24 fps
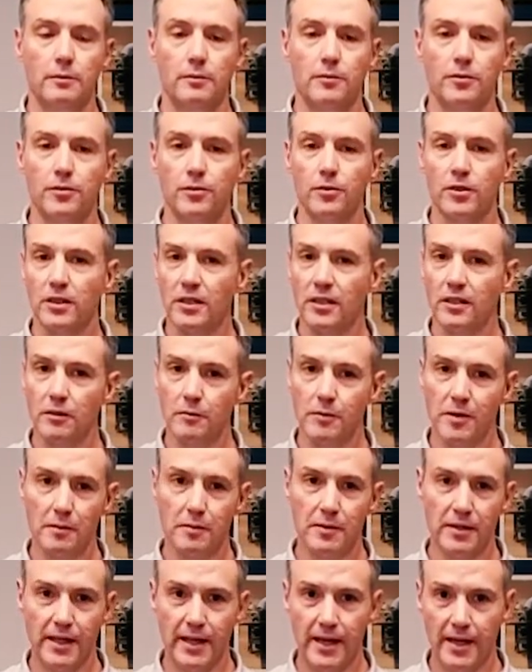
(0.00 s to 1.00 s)
So it could either
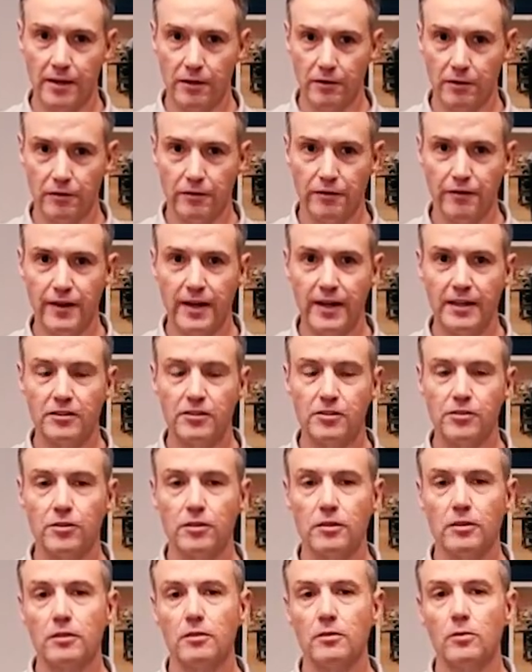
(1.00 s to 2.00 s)
be a mechanical
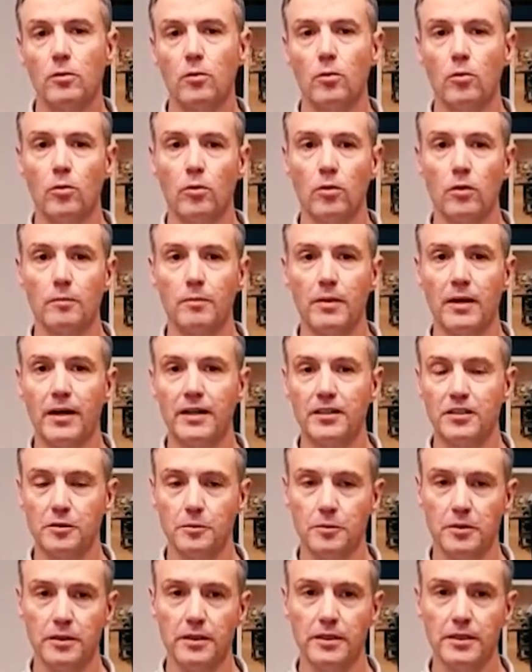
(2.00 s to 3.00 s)
fastener or
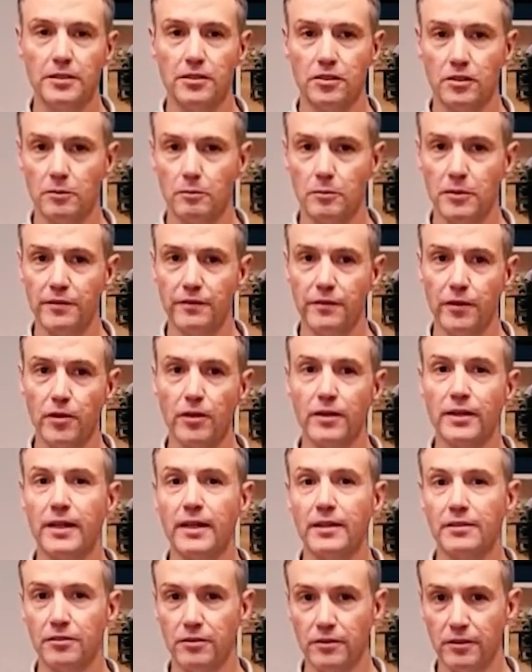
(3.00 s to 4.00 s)
possibly it's going to be
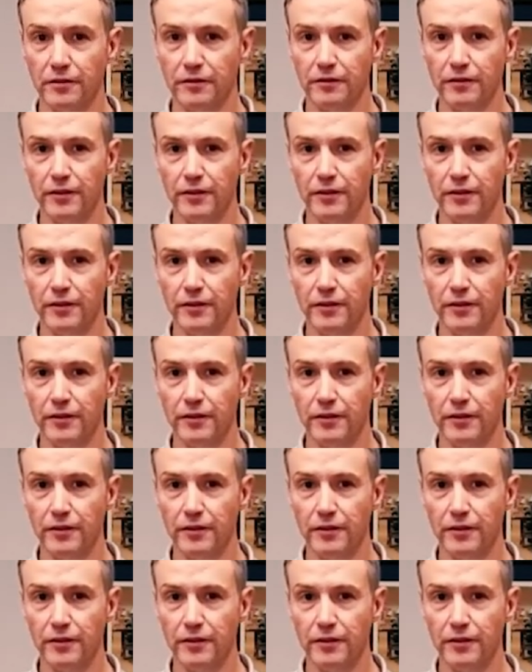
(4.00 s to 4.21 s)
vulcanized in the